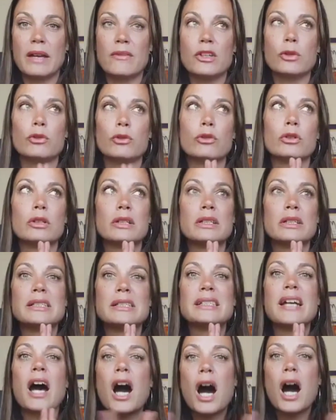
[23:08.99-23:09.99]
you
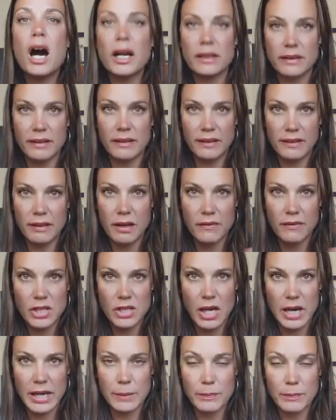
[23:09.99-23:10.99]
tons of
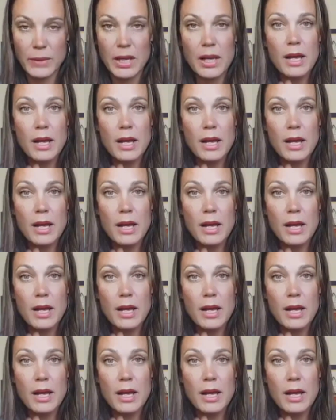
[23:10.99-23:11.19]
time.